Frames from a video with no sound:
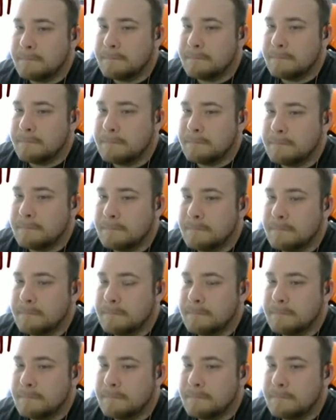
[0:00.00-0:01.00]

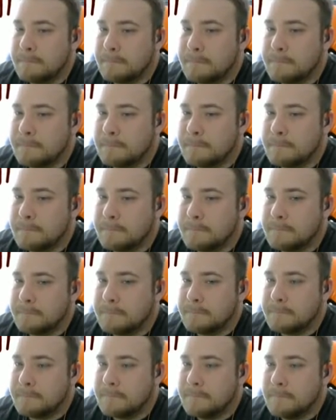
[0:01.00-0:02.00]

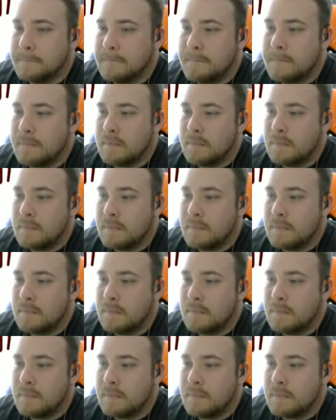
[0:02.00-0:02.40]
(silence)